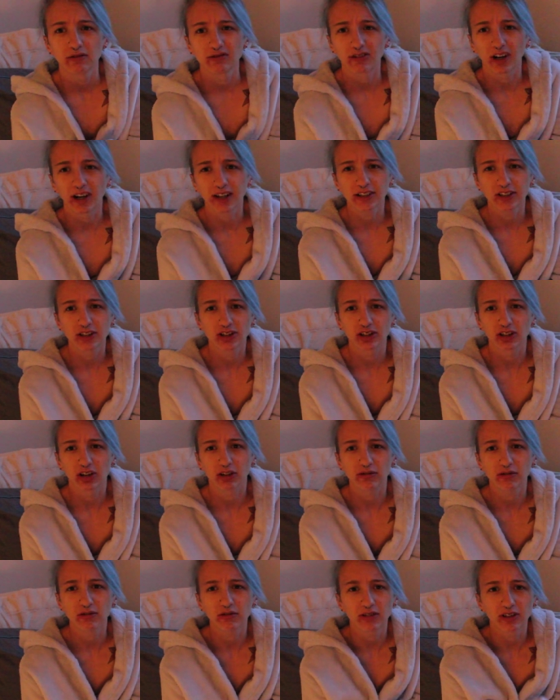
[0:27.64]
right
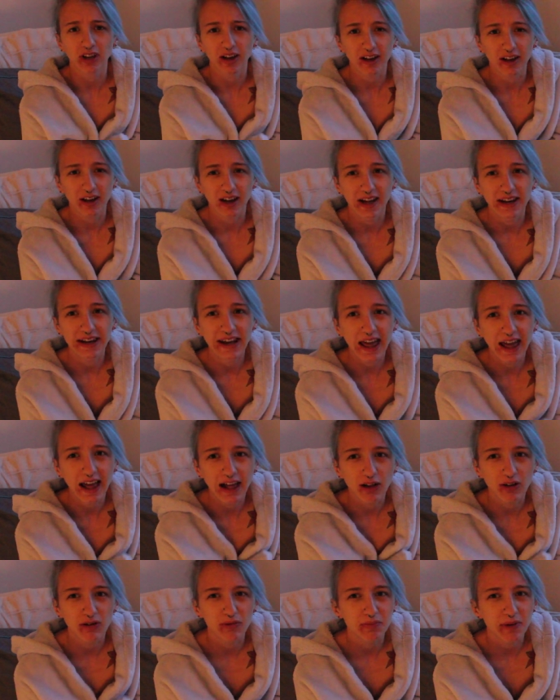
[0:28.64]
shoulder and
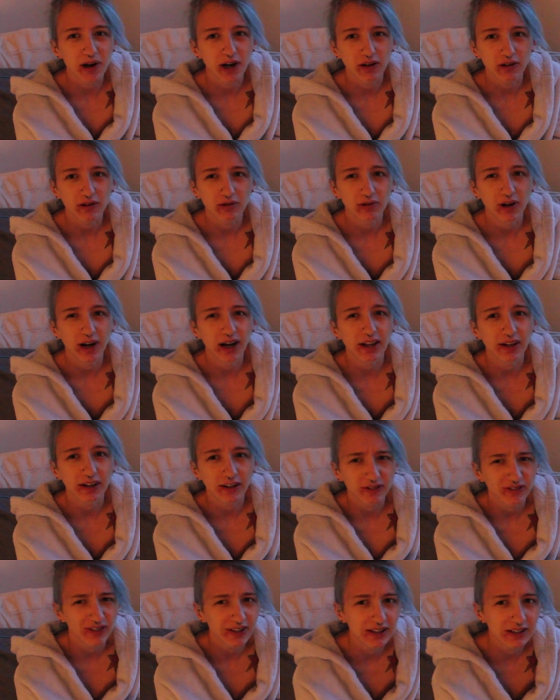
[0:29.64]
elbow and I
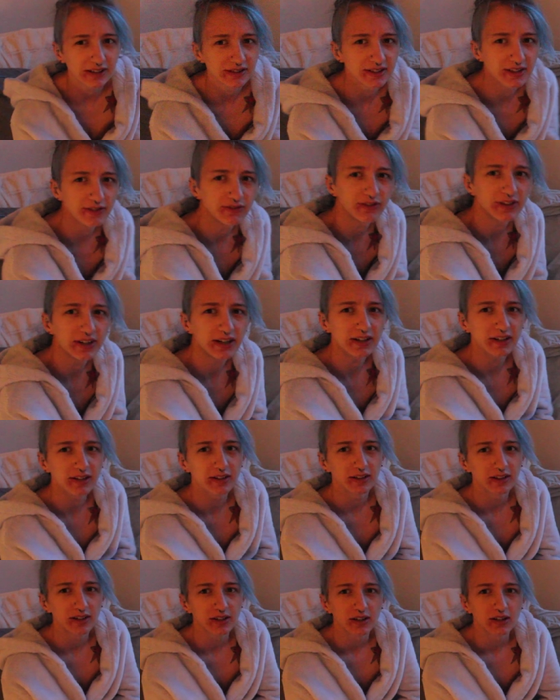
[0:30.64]
feel as if the
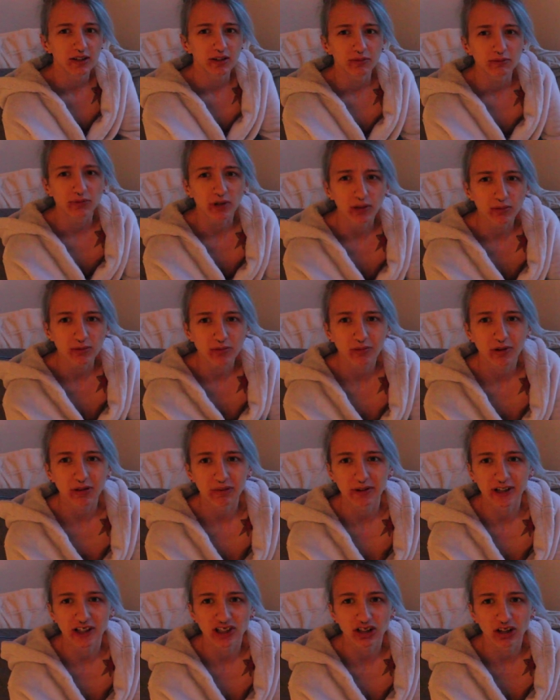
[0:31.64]
problem
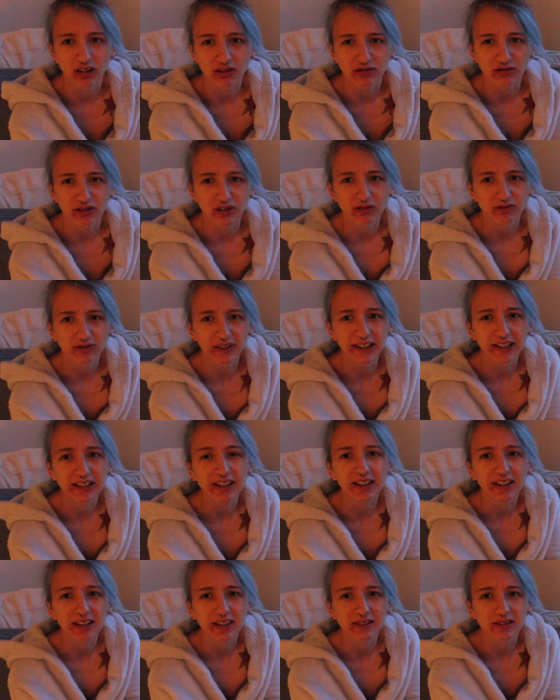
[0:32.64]
with my shoulder
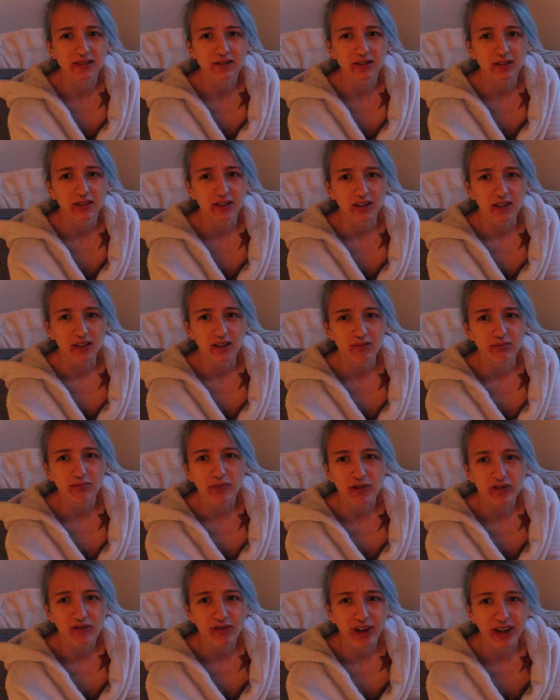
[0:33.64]
really is
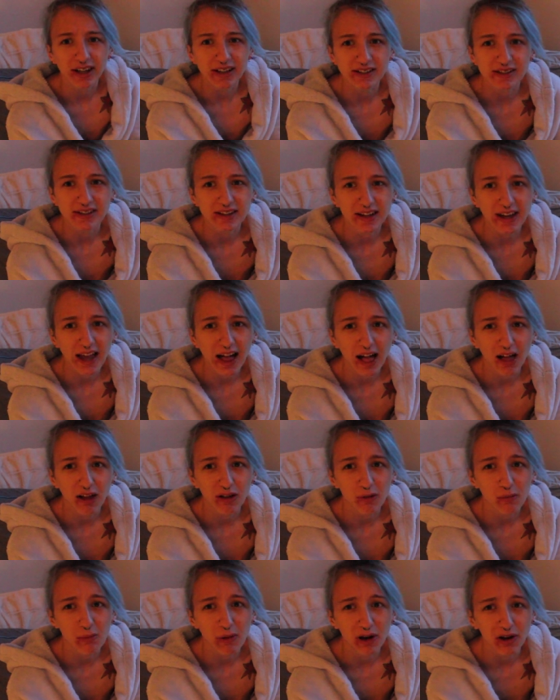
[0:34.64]
moving into the
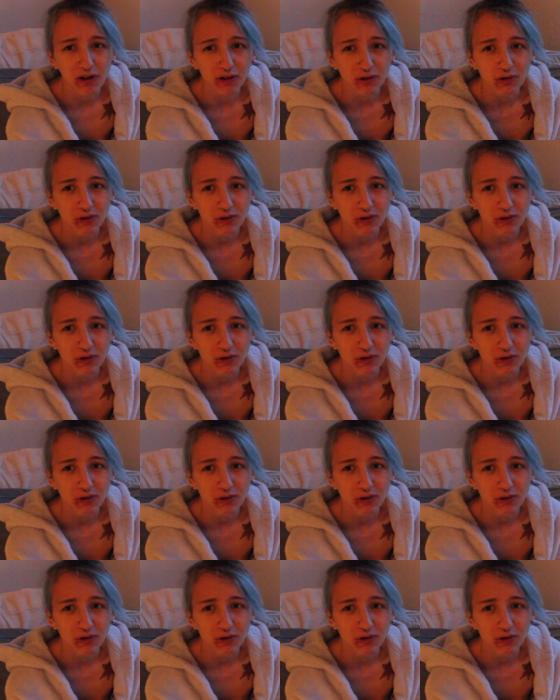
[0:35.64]
elbow